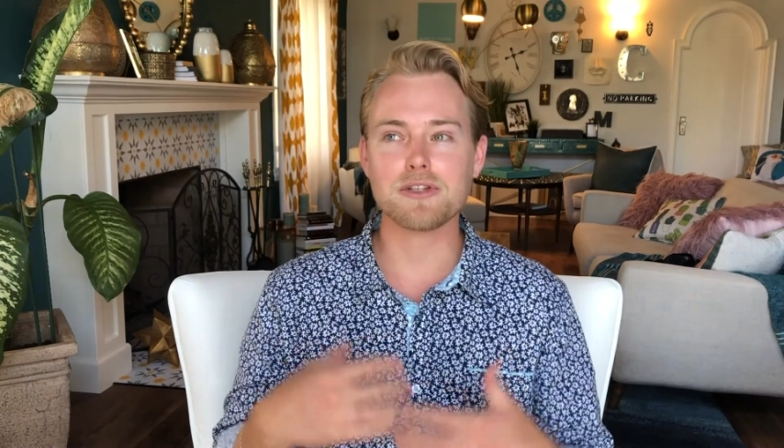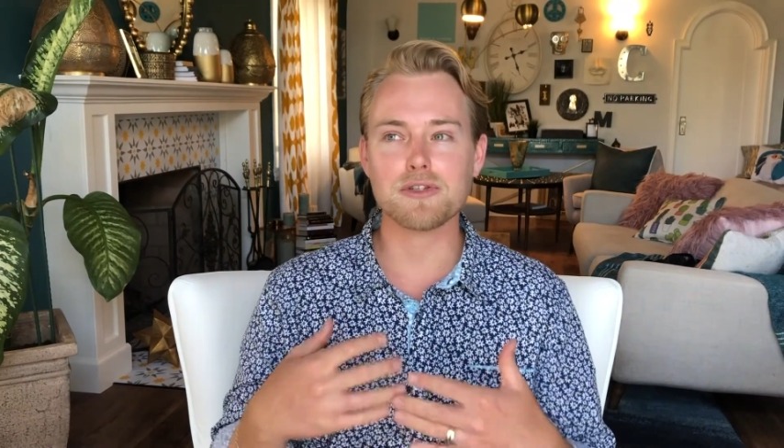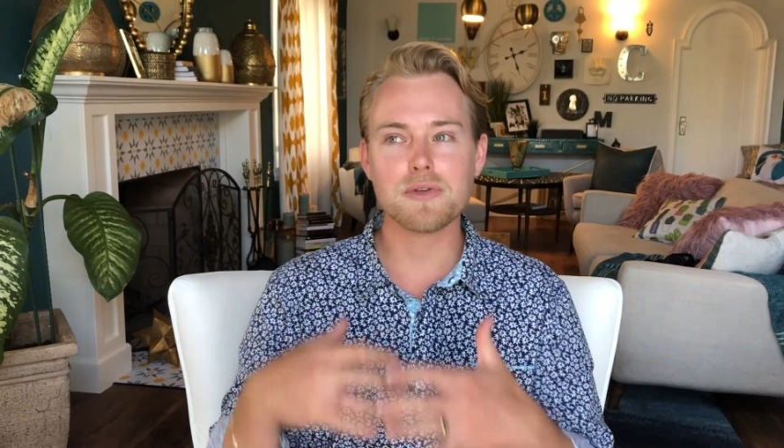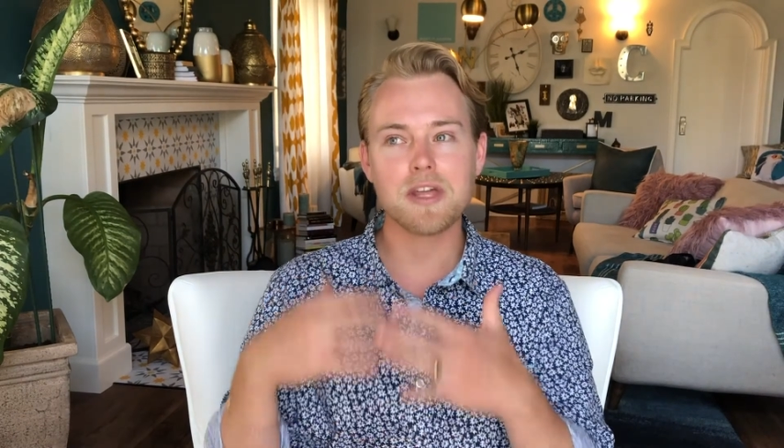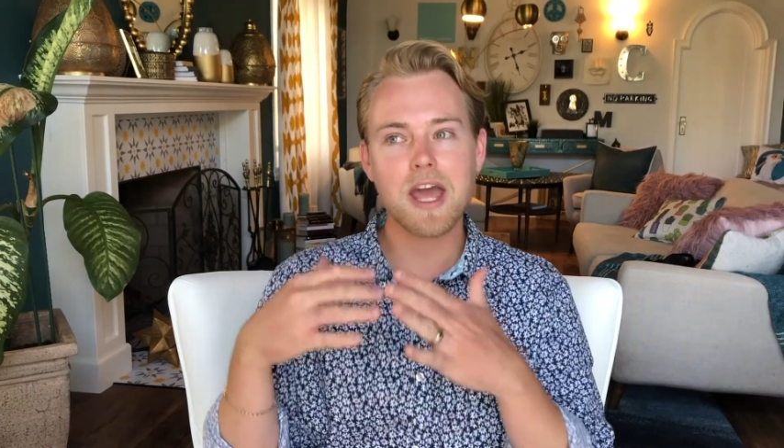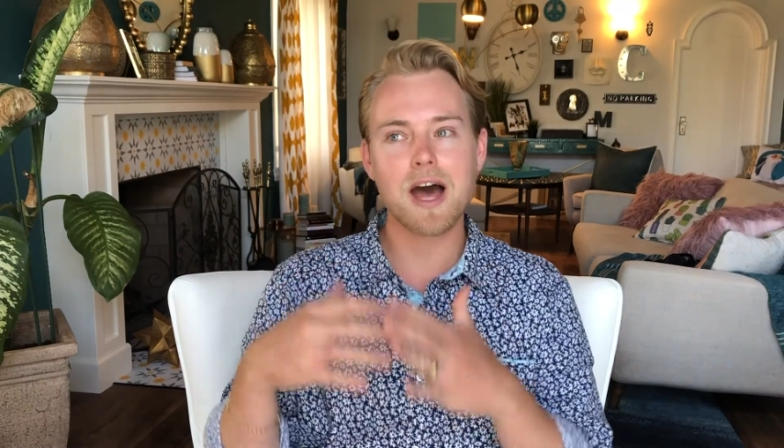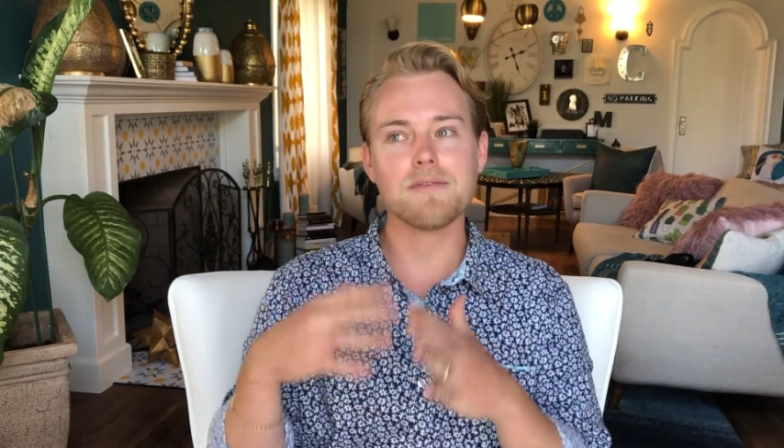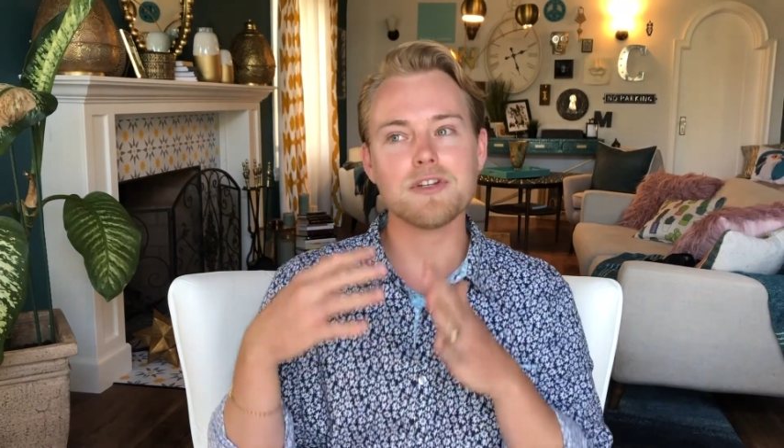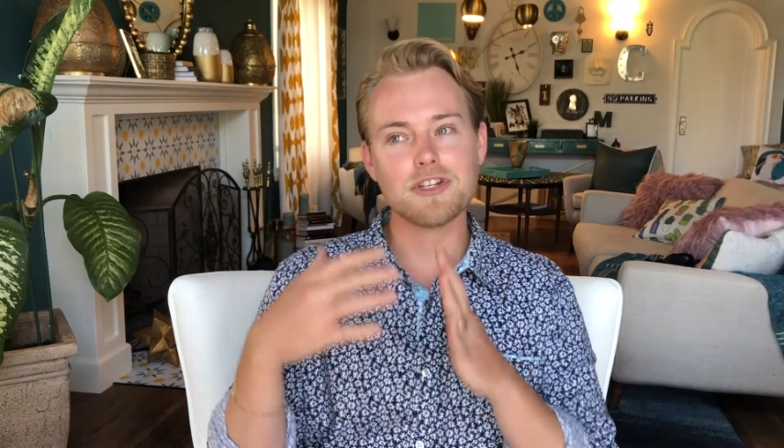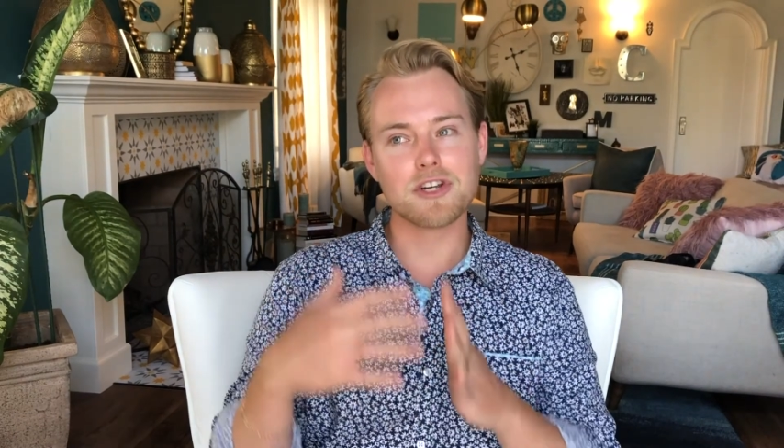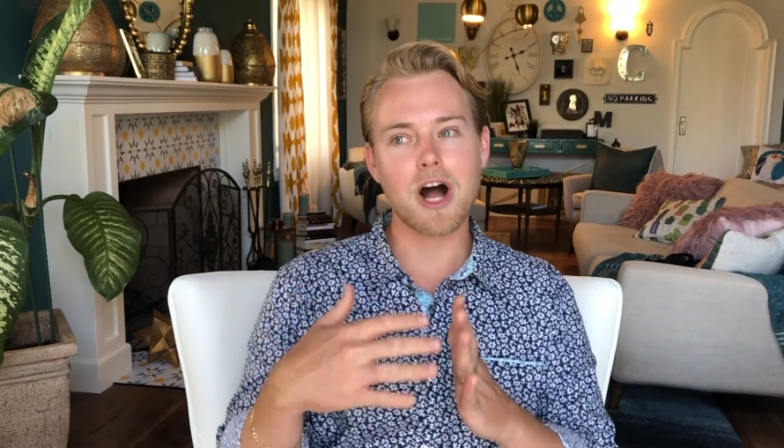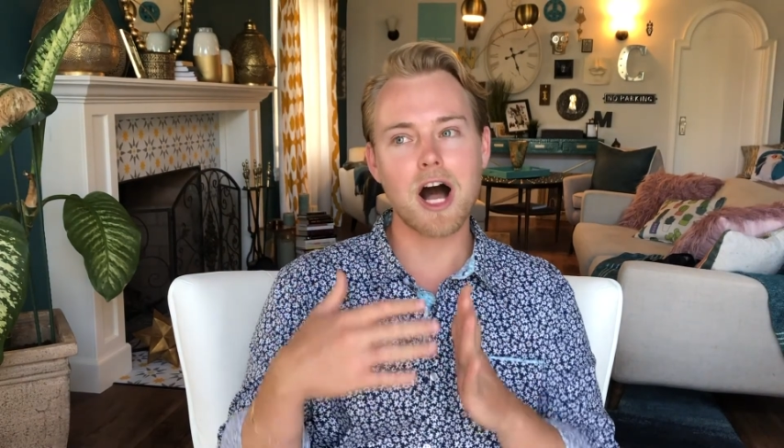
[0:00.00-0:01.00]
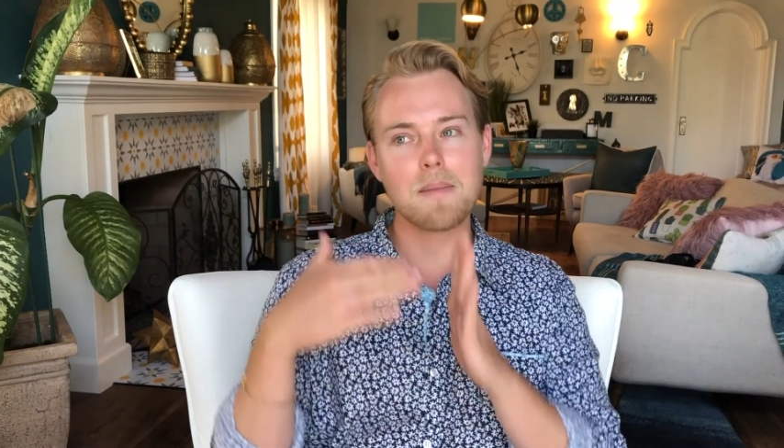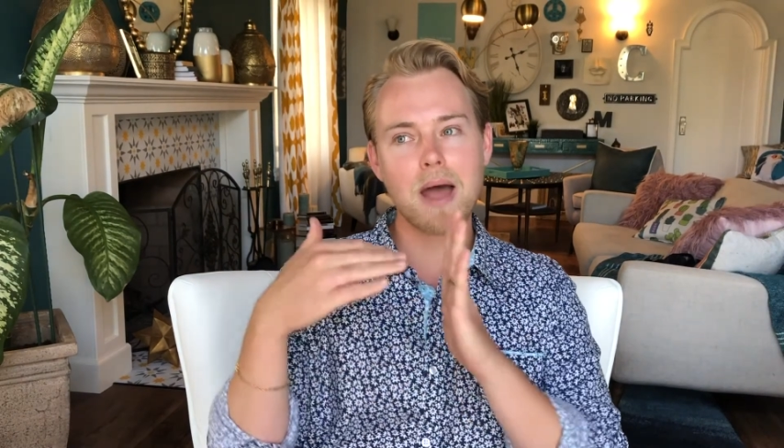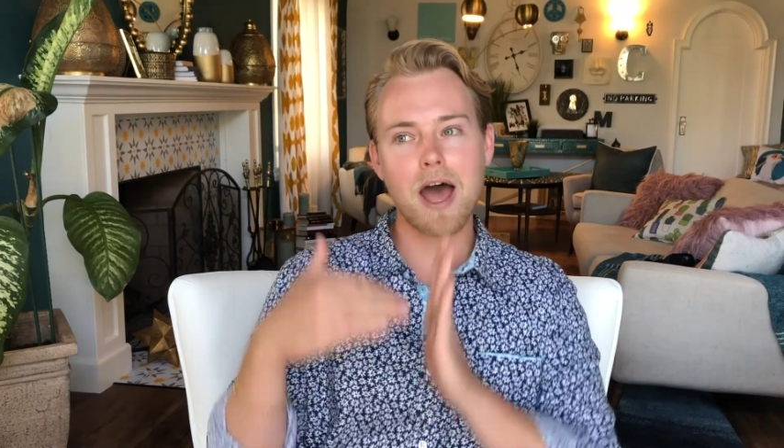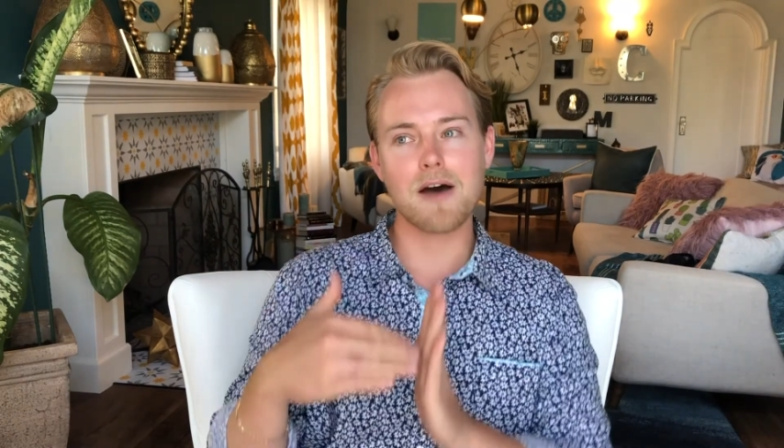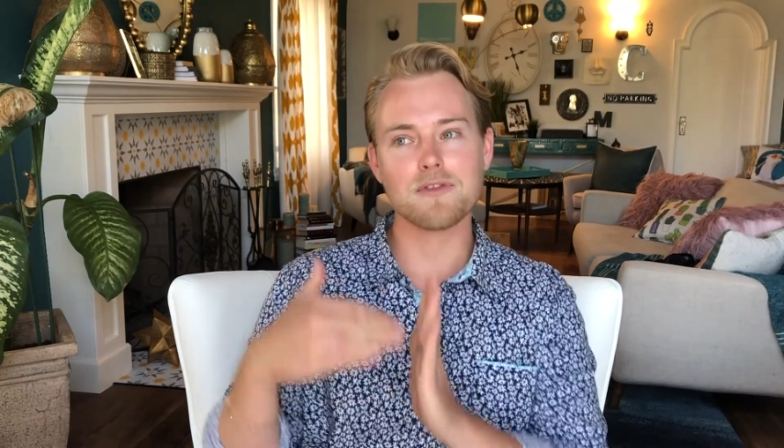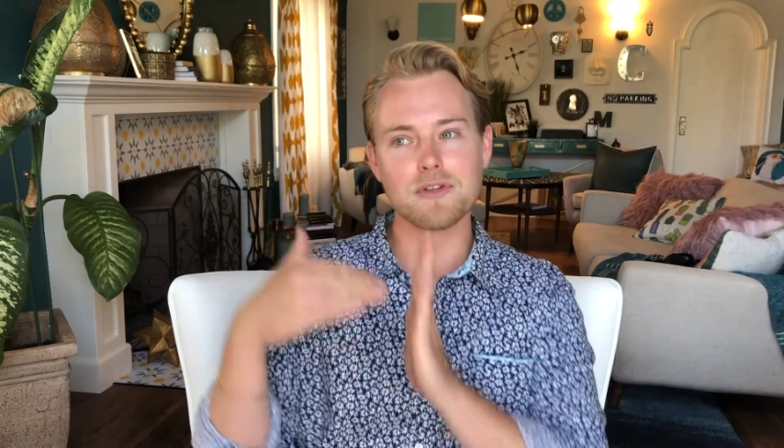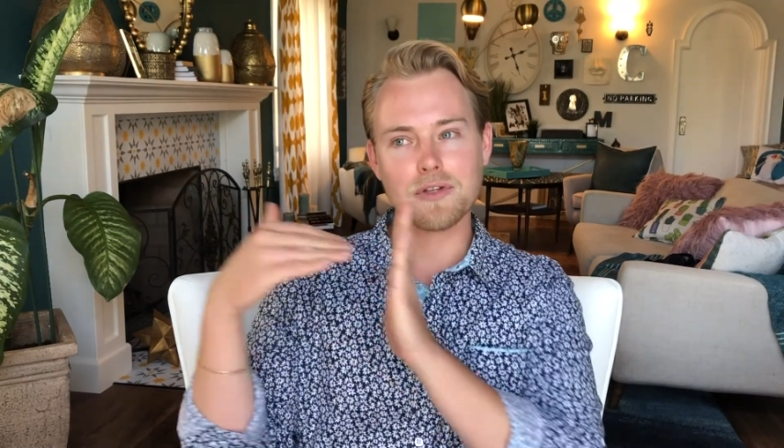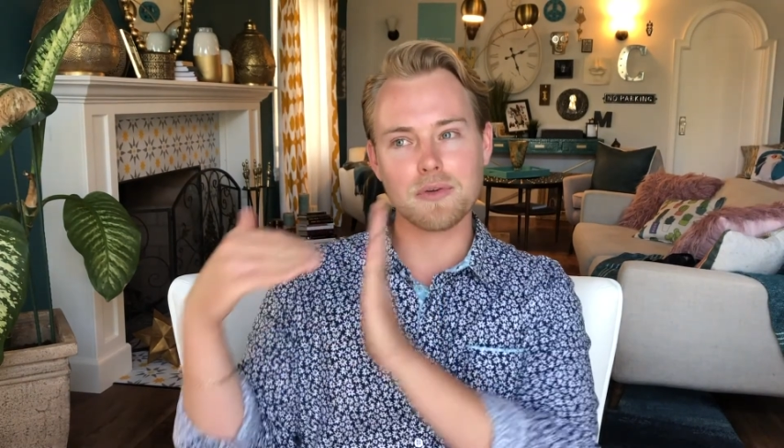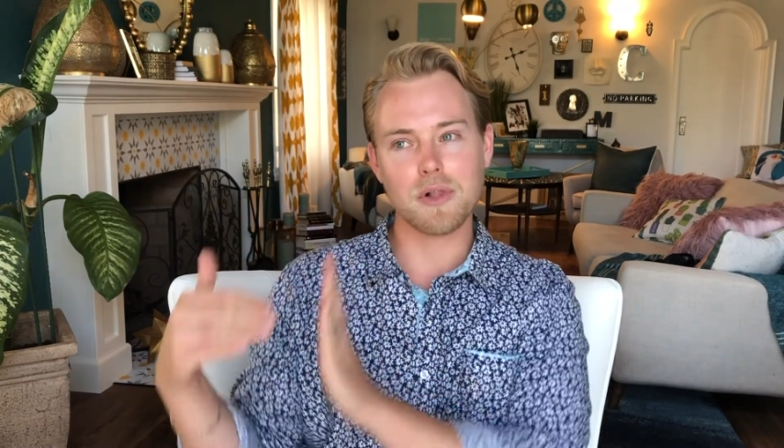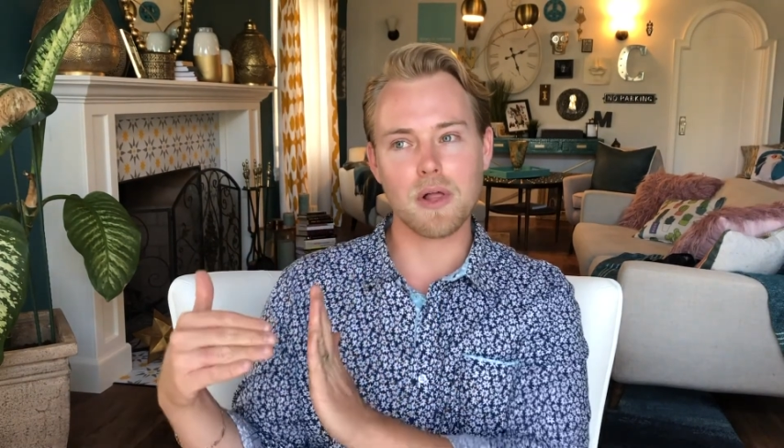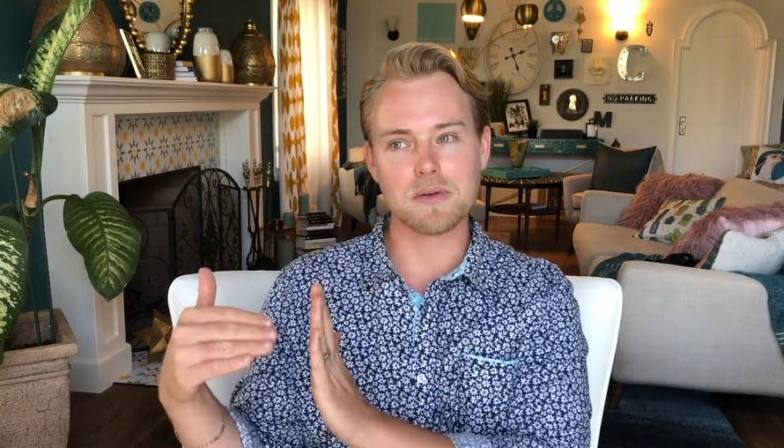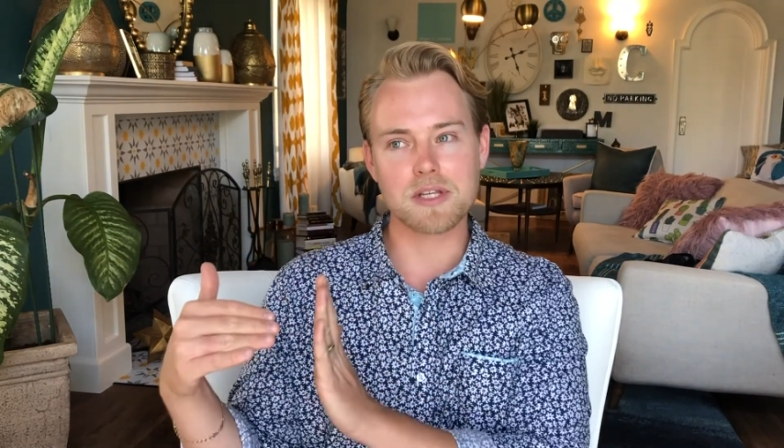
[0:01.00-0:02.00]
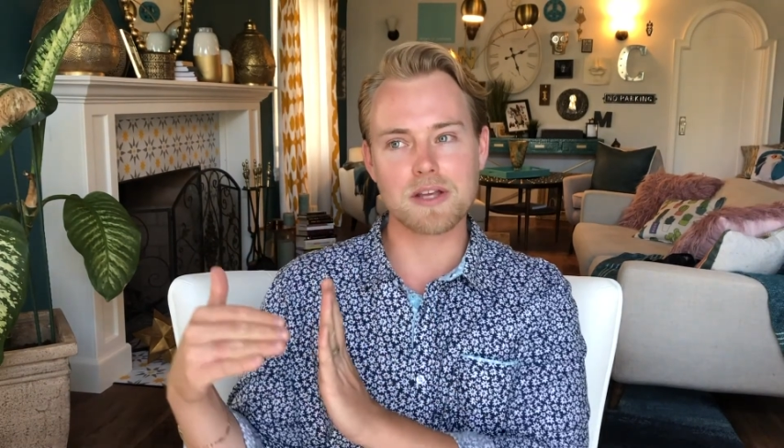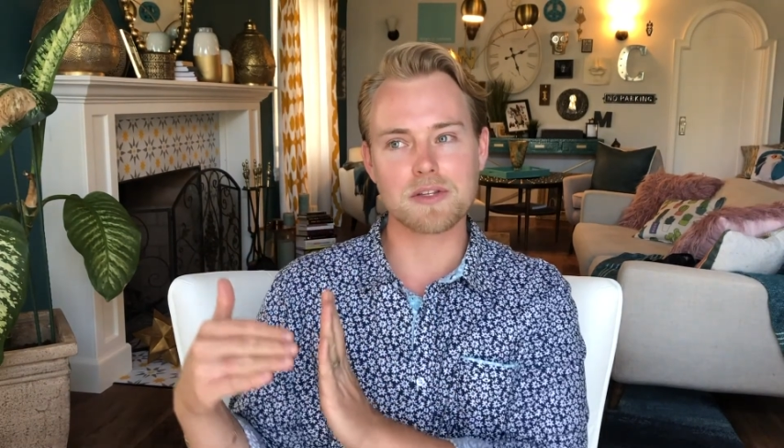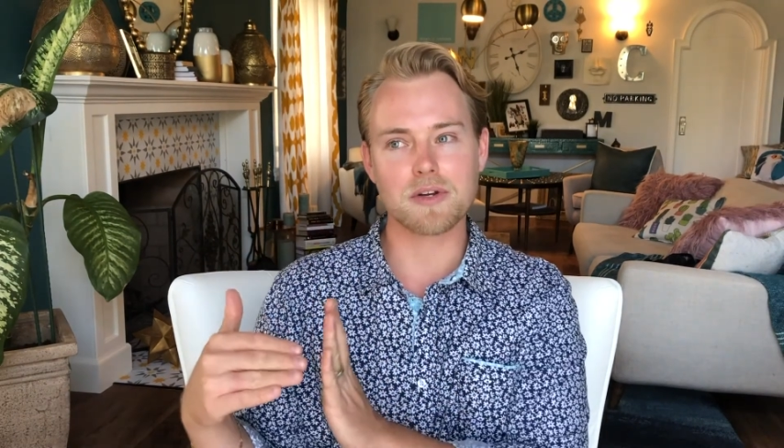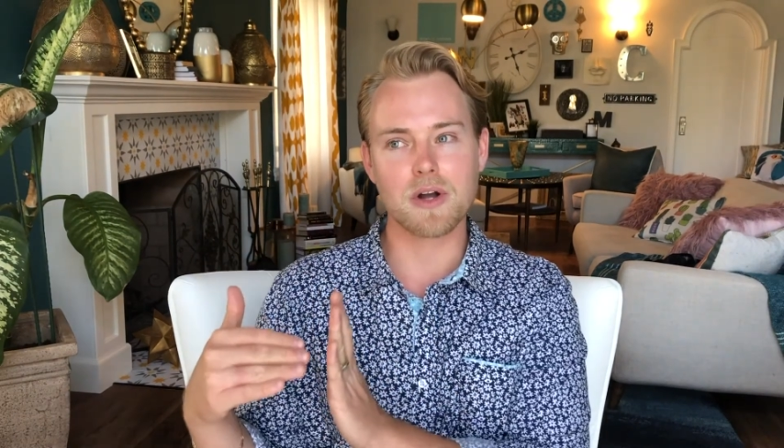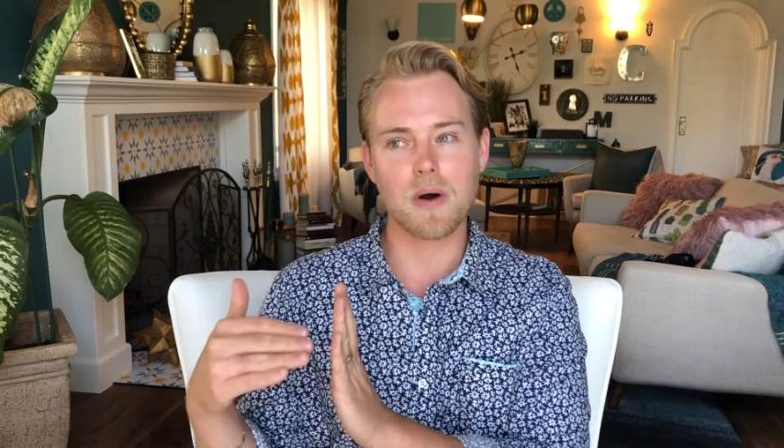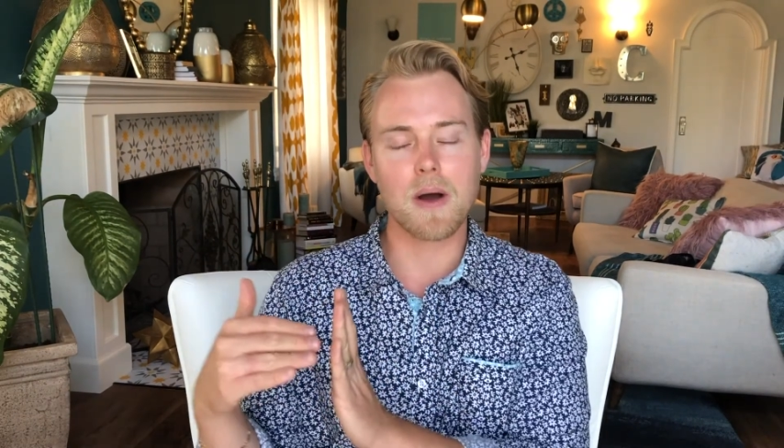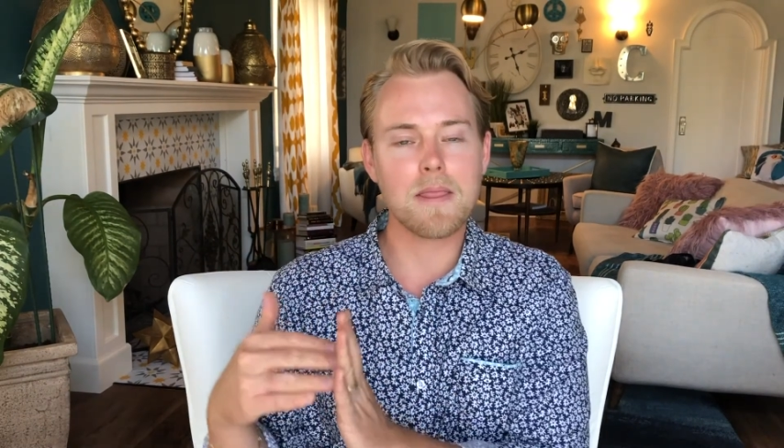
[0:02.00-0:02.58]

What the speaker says: do they have a job after you close escrow?